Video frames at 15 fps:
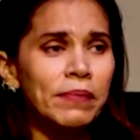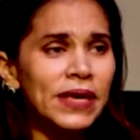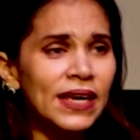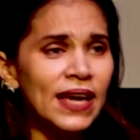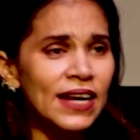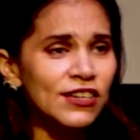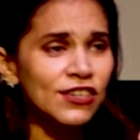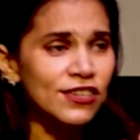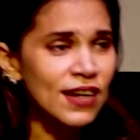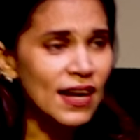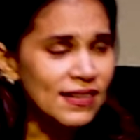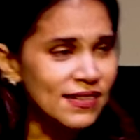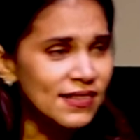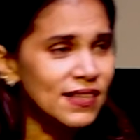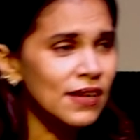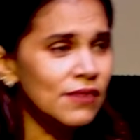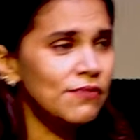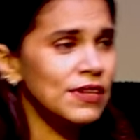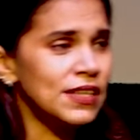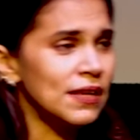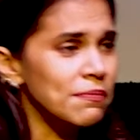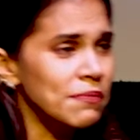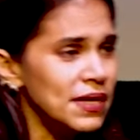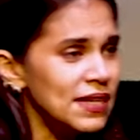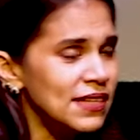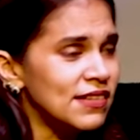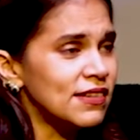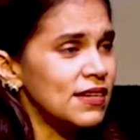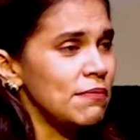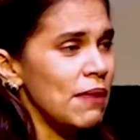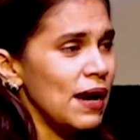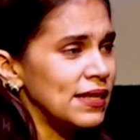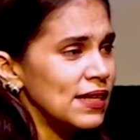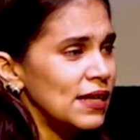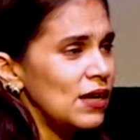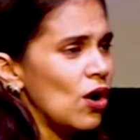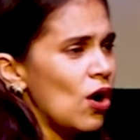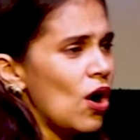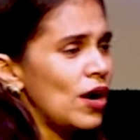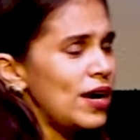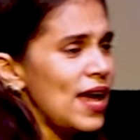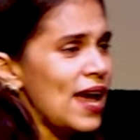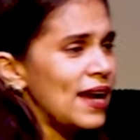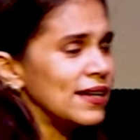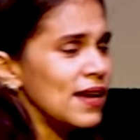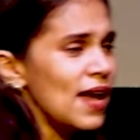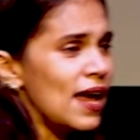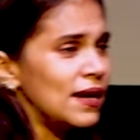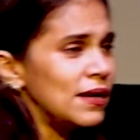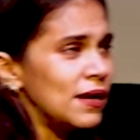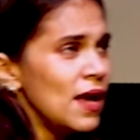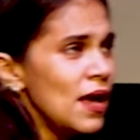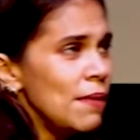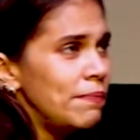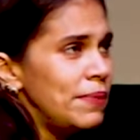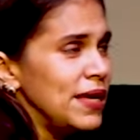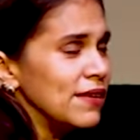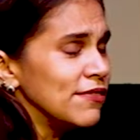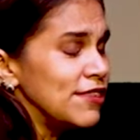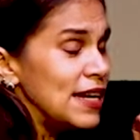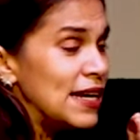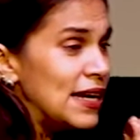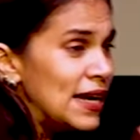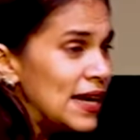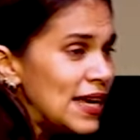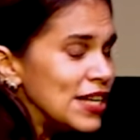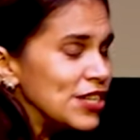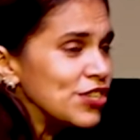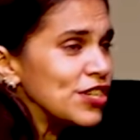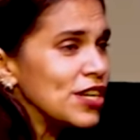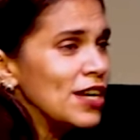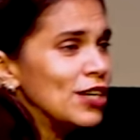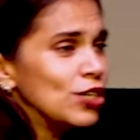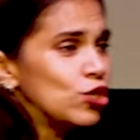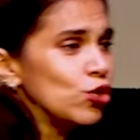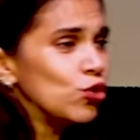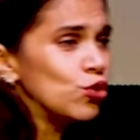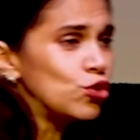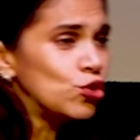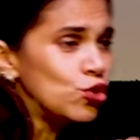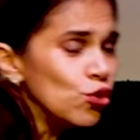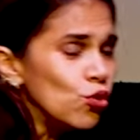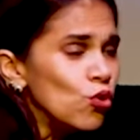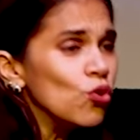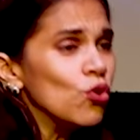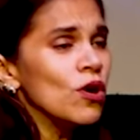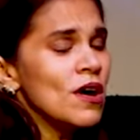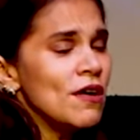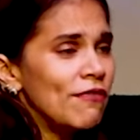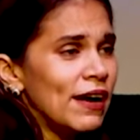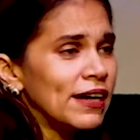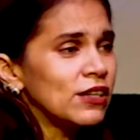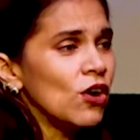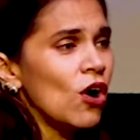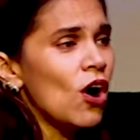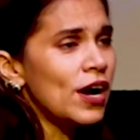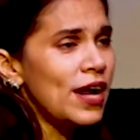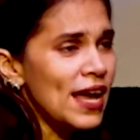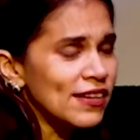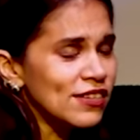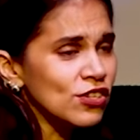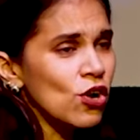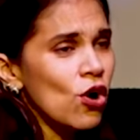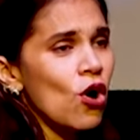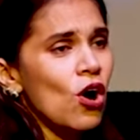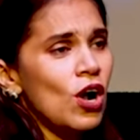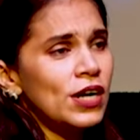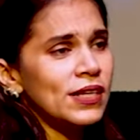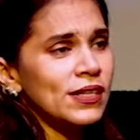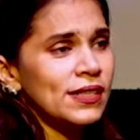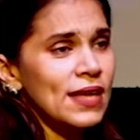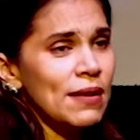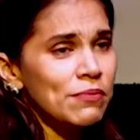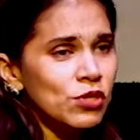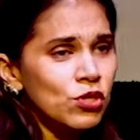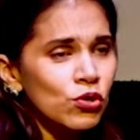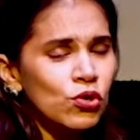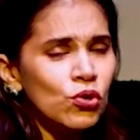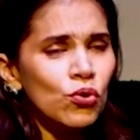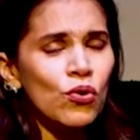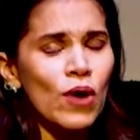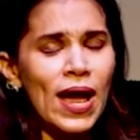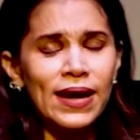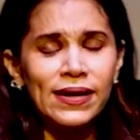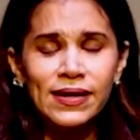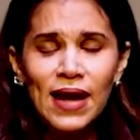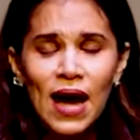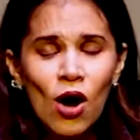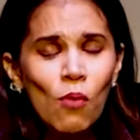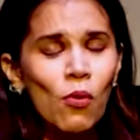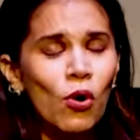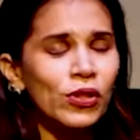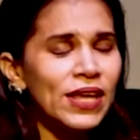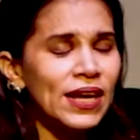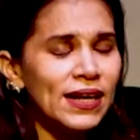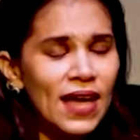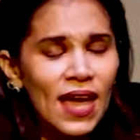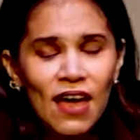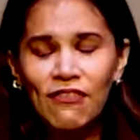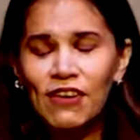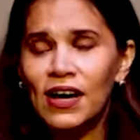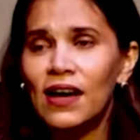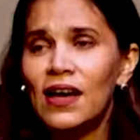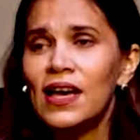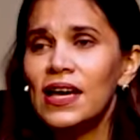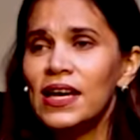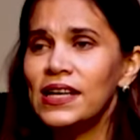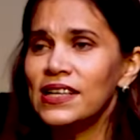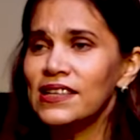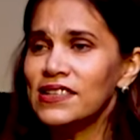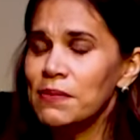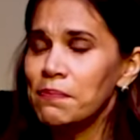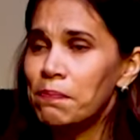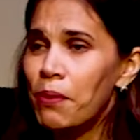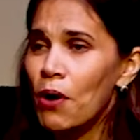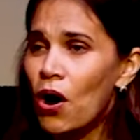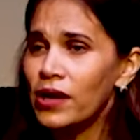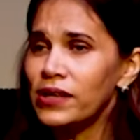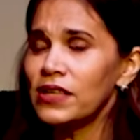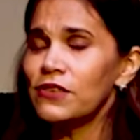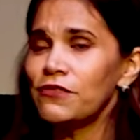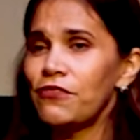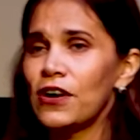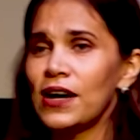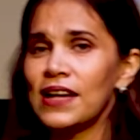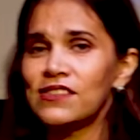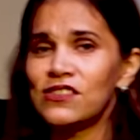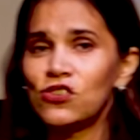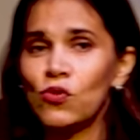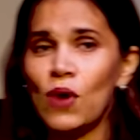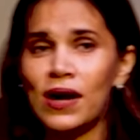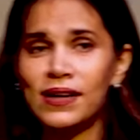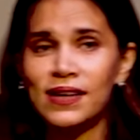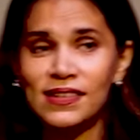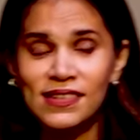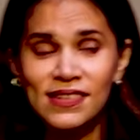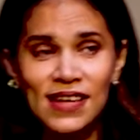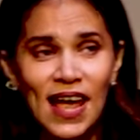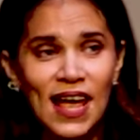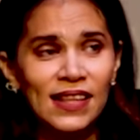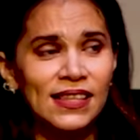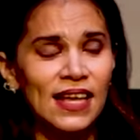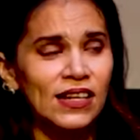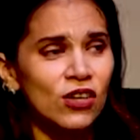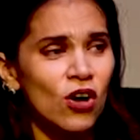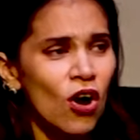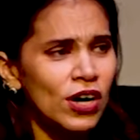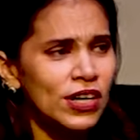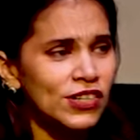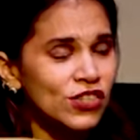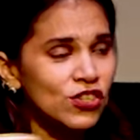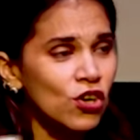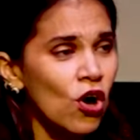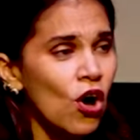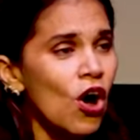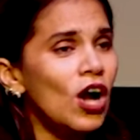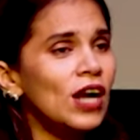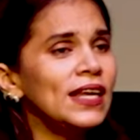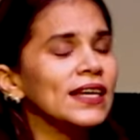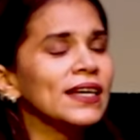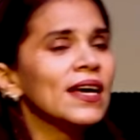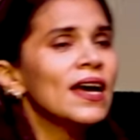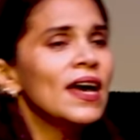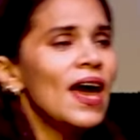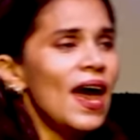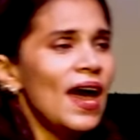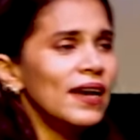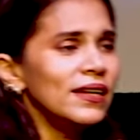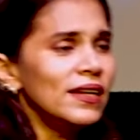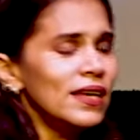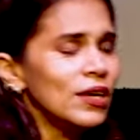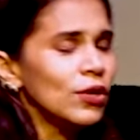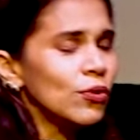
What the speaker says: being entrusted with a ministry by the Lord and being released to do what God has called them to do. And now more than ever, it is important for us to understand that God is calling and